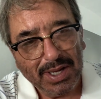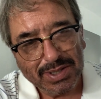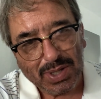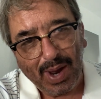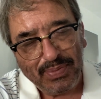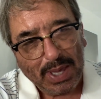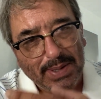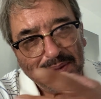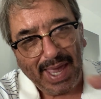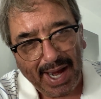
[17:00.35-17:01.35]
So I
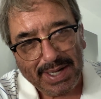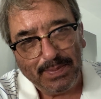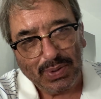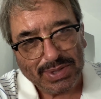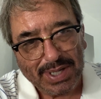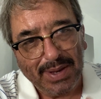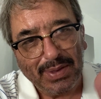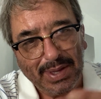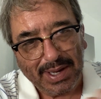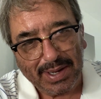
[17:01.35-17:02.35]
think 90% of
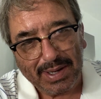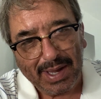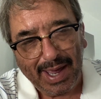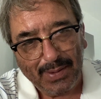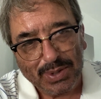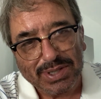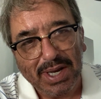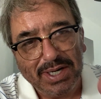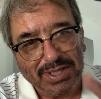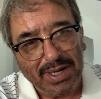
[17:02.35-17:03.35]
the
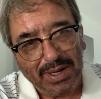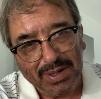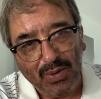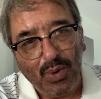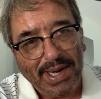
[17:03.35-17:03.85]
conversation went